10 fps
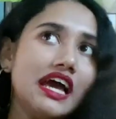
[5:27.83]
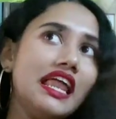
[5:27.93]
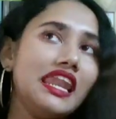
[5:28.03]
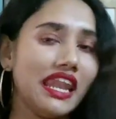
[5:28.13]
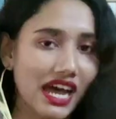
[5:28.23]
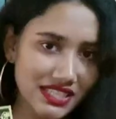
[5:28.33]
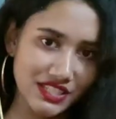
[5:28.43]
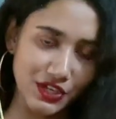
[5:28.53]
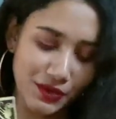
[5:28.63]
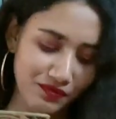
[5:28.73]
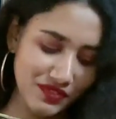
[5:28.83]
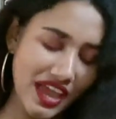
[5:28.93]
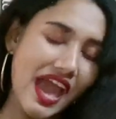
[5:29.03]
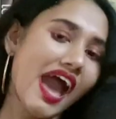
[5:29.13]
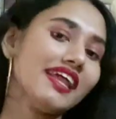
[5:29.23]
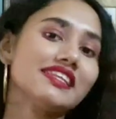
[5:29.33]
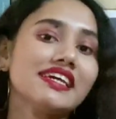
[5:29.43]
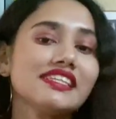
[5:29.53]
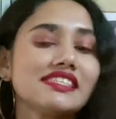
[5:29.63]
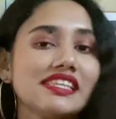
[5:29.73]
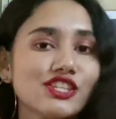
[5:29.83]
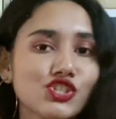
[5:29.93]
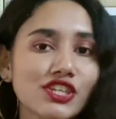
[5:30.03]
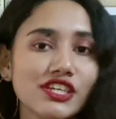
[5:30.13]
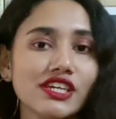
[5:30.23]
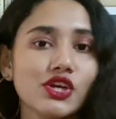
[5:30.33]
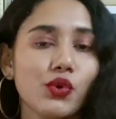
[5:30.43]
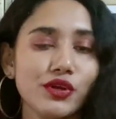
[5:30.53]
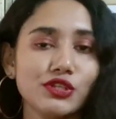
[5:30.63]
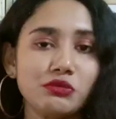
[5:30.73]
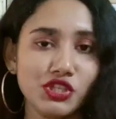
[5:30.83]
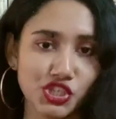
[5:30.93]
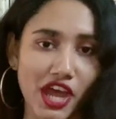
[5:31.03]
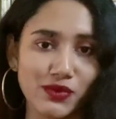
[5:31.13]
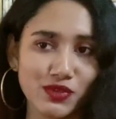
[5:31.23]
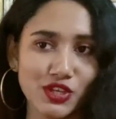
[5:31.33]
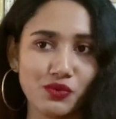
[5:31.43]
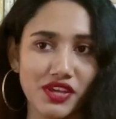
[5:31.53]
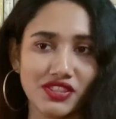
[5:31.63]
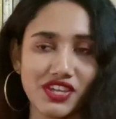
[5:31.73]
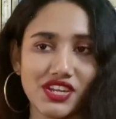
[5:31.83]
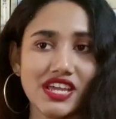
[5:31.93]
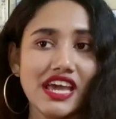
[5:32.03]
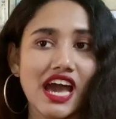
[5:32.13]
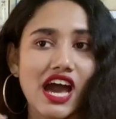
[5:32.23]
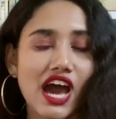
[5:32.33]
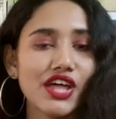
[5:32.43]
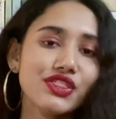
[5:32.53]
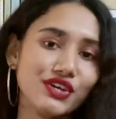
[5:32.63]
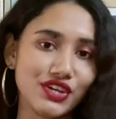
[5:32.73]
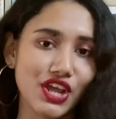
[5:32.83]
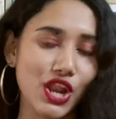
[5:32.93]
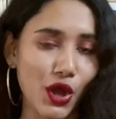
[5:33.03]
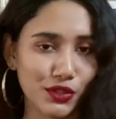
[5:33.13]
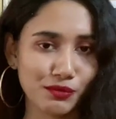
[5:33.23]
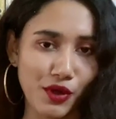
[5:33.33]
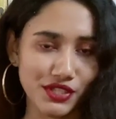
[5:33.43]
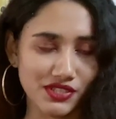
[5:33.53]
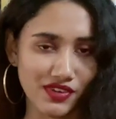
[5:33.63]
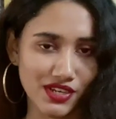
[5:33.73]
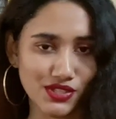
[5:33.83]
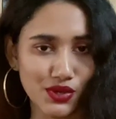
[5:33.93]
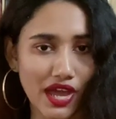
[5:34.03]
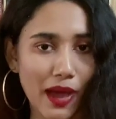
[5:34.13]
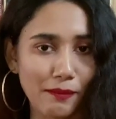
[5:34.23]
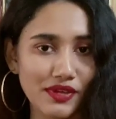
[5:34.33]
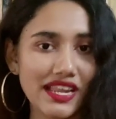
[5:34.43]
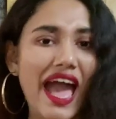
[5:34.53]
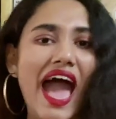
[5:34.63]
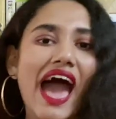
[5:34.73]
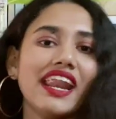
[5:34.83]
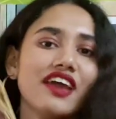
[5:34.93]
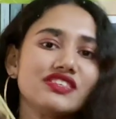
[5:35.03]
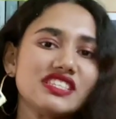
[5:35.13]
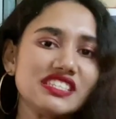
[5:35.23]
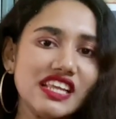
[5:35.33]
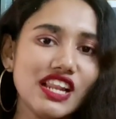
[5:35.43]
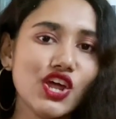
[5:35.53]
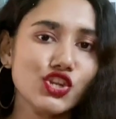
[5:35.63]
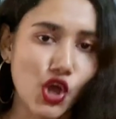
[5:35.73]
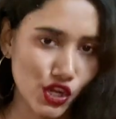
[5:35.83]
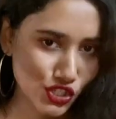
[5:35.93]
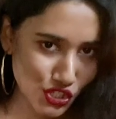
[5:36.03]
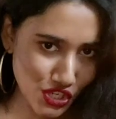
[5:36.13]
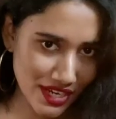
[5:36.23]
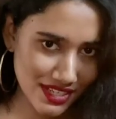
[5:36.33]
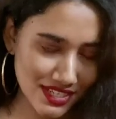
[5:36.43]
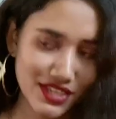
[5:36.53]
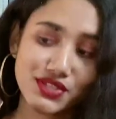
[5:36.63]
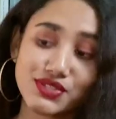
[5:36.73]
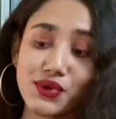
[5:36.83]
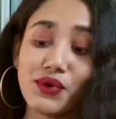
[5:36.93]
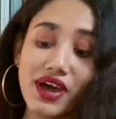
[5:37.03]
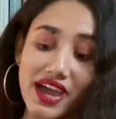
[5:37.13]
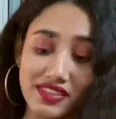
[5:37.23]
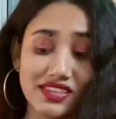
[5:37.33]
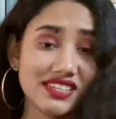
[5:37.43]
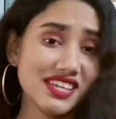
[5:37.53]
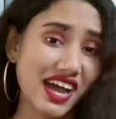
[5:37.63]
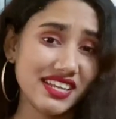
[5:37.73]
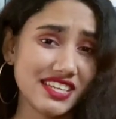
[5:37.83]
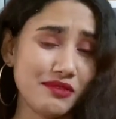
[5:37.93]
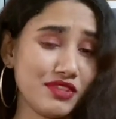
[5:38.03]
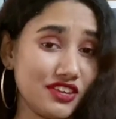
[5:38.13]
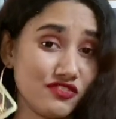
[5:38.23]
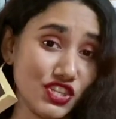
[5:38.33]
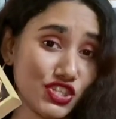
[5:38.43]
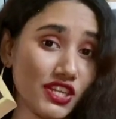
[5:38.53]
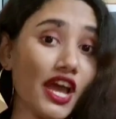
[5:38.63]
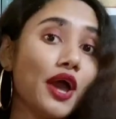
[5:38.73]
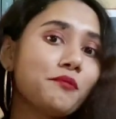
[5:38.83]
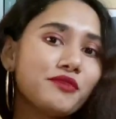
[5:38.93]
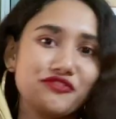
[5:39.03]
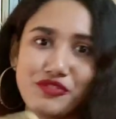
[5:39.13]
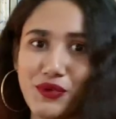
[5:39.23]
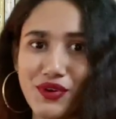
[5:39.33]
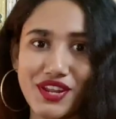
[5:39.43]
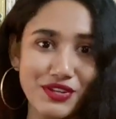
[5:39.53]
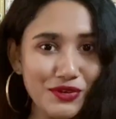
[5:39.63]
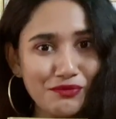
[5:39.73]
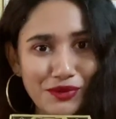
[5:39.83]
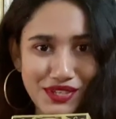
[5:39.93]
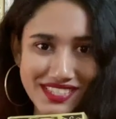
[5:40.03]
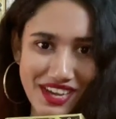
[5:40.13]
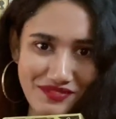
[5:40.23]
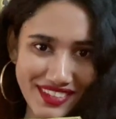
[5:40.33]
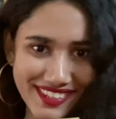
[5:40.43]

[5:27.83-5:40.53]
last year. And it's literally going to be January when their other Lock the Box event is going to happen, and I've still not read it. So I think it's high time that I finish it before new books come